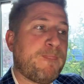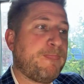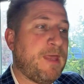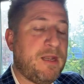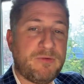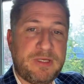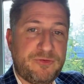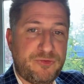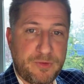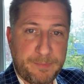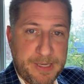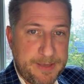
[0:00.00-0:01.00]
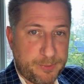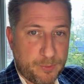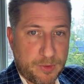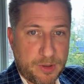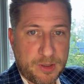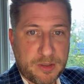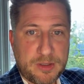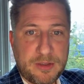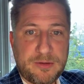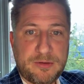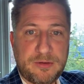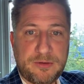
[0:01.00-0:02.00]
They don't get you the paperwork.
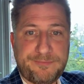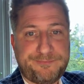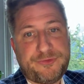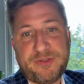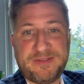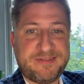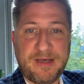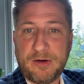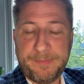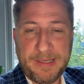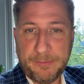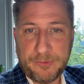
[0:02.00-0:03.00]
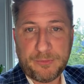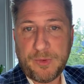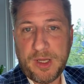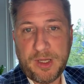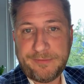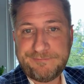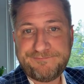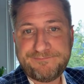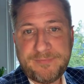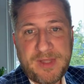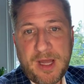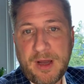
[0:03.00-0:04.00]
Should the seller be able to run?
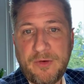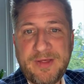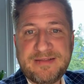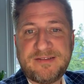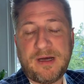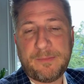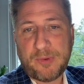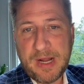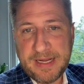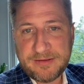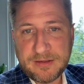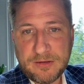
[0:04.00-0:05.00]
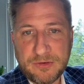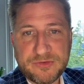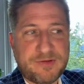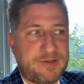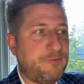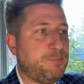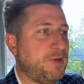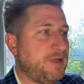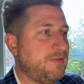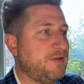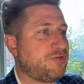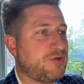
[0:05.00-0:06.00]
No, that's not practical, so they've put
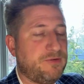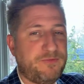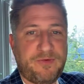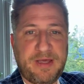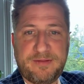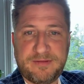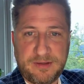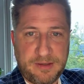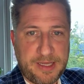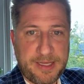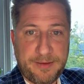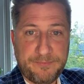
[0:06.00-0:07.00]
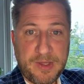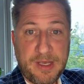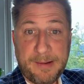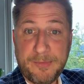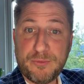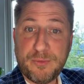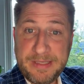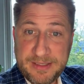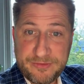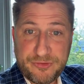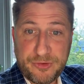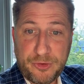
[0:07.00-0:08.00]
in this good faith delay. I'm going to read
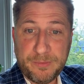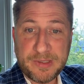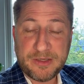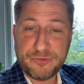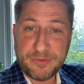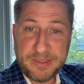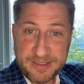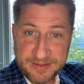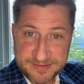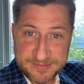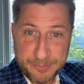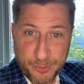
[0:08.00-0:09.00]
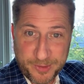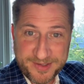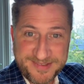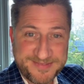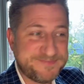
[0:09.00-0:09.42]
it to you because reading is important.